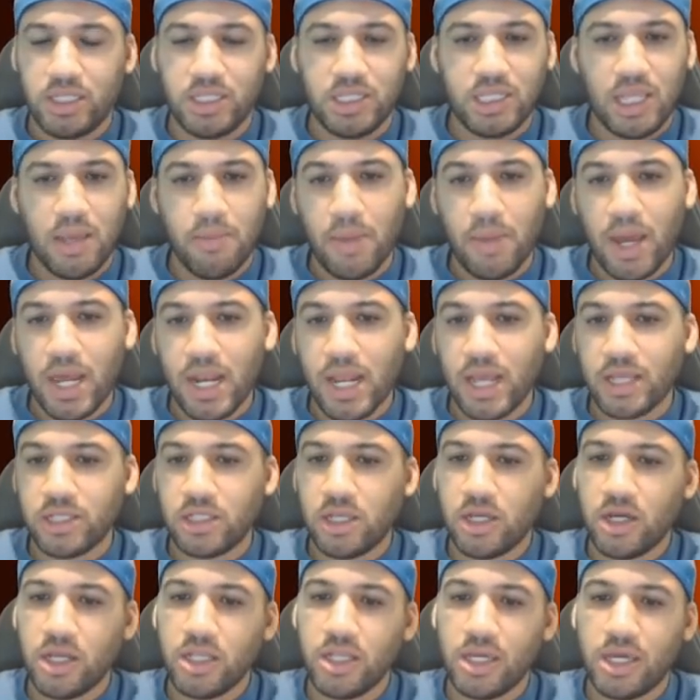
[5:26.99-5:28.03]
They're
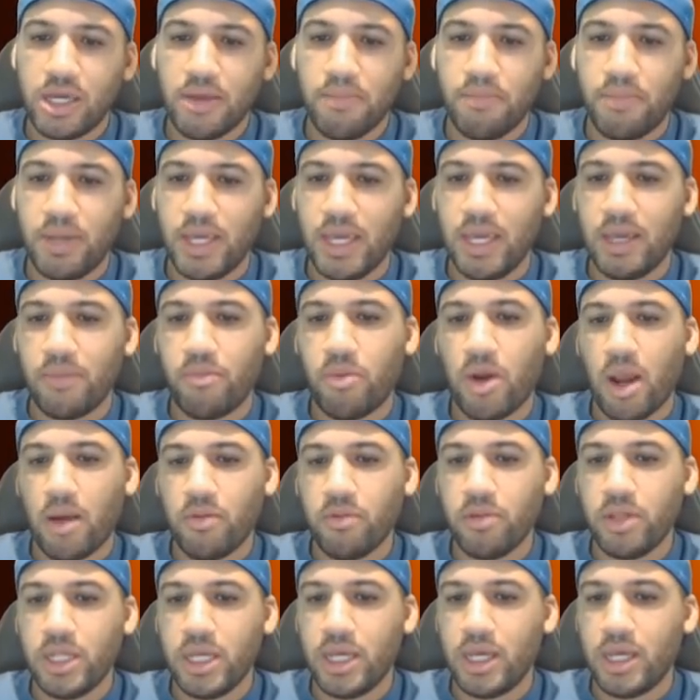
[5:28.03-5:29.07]
going to compete
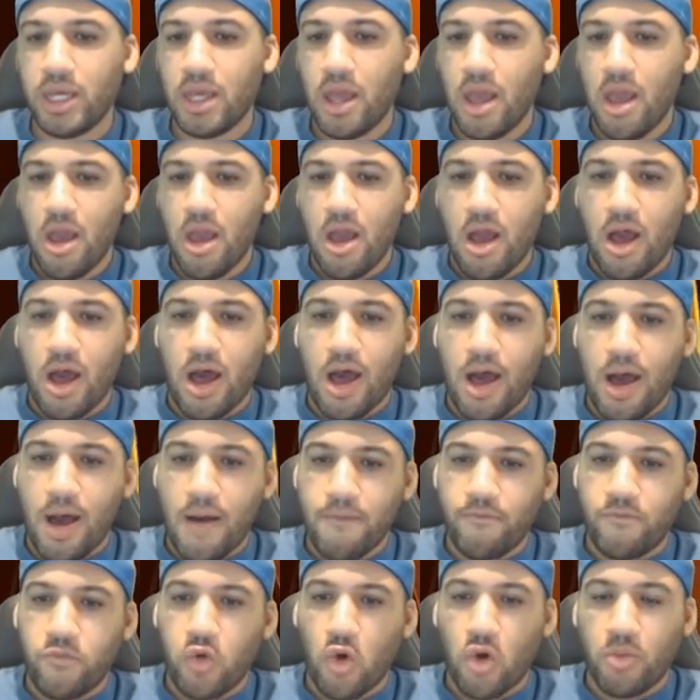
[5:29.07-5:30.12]
probably
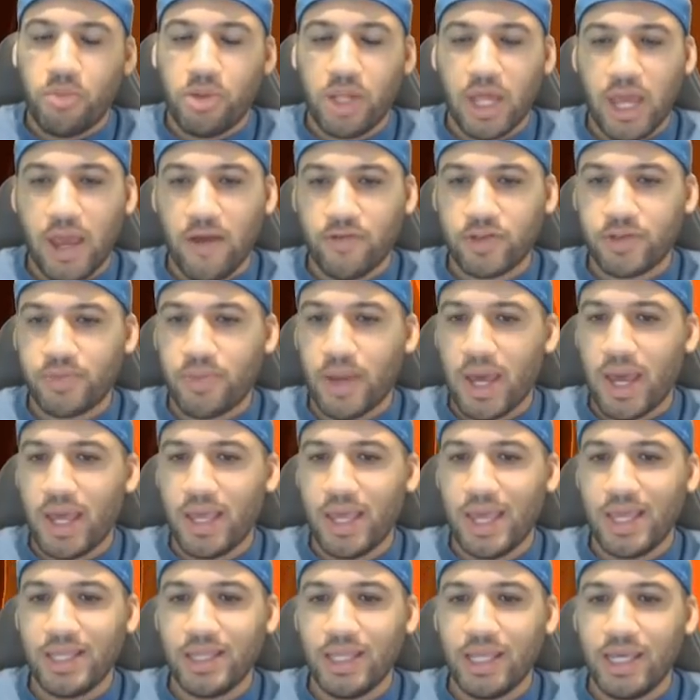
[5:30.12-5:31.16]
for a playoff spot
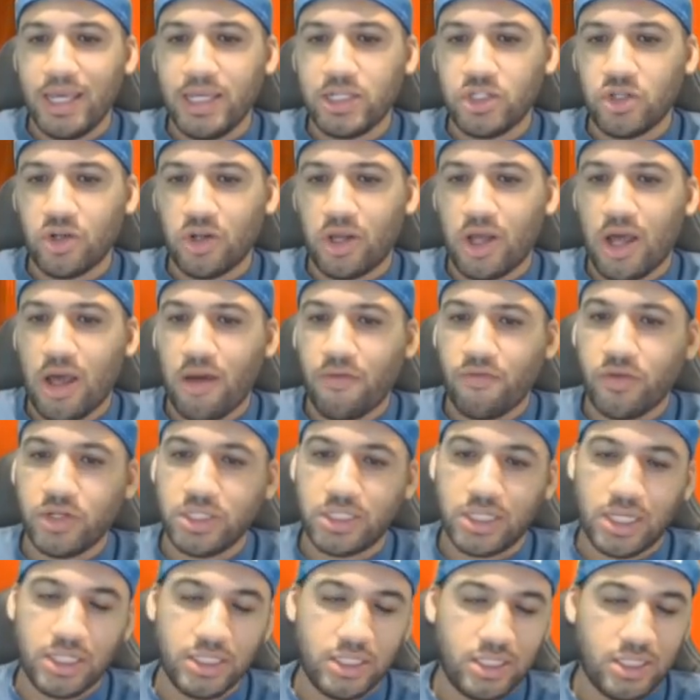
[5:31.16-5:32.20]
in the Eastern Conference
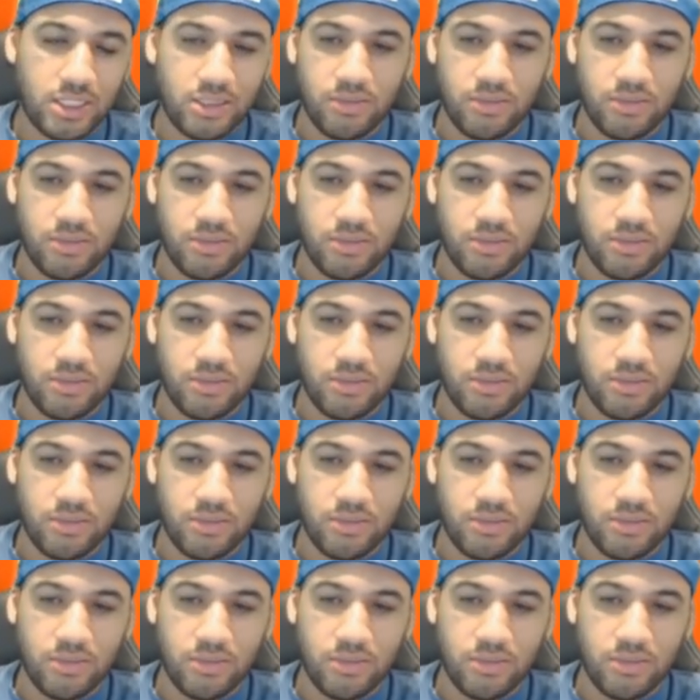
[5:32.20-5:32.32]
because,